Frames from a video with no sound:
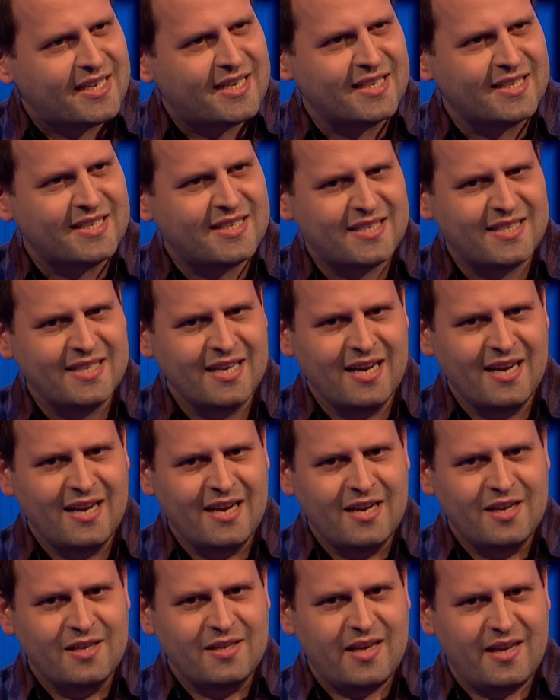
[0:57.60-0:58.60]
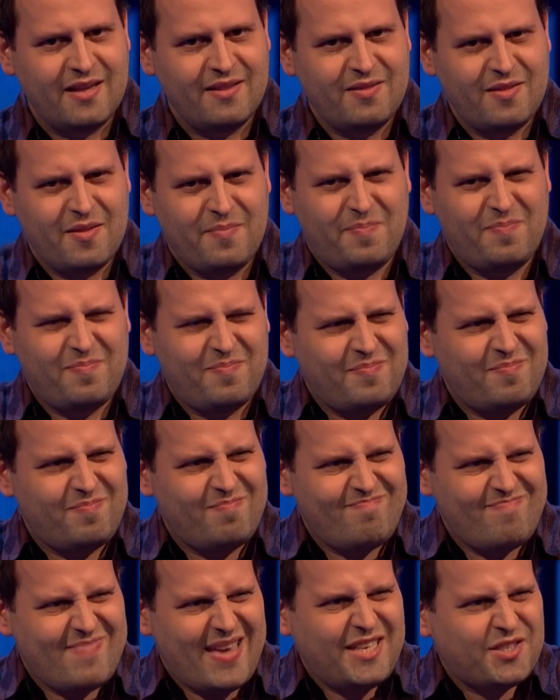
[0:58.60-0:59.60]
because
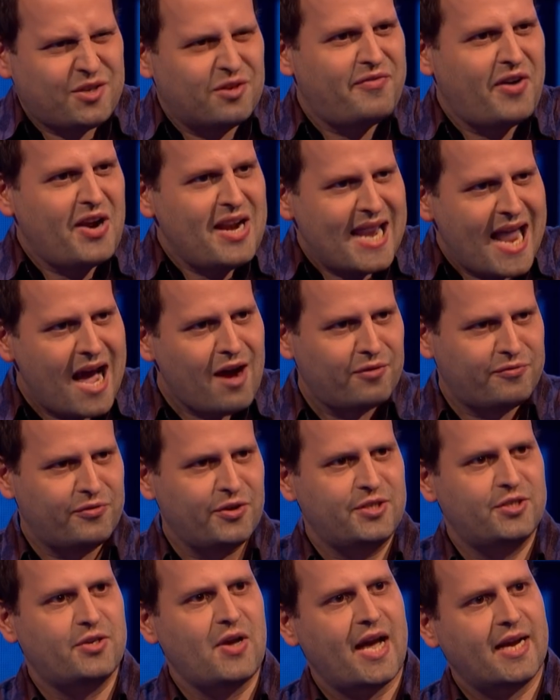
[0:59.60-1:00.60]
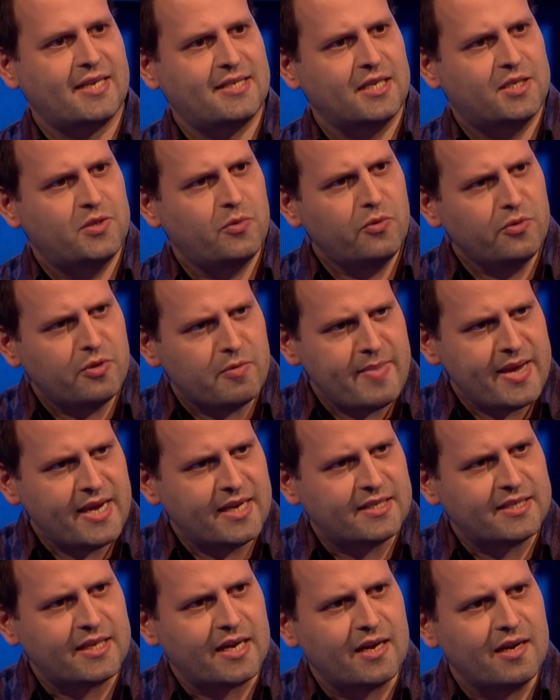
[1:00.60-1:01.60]
he's got a very loud voice, he's got access to all the
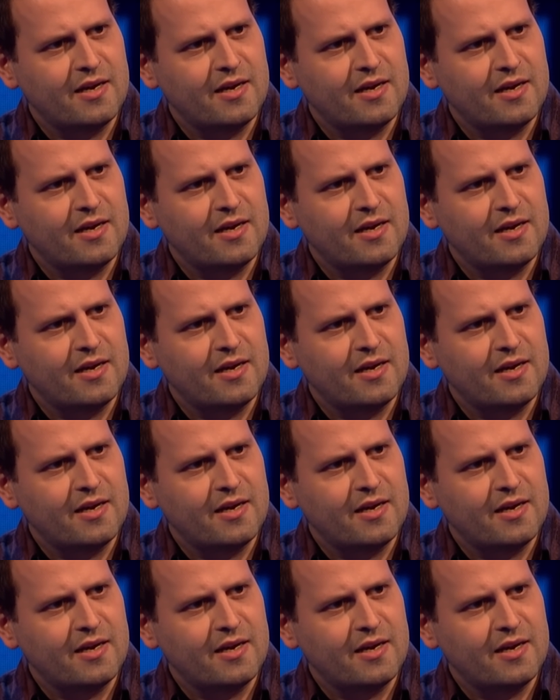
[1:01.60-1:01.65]
media.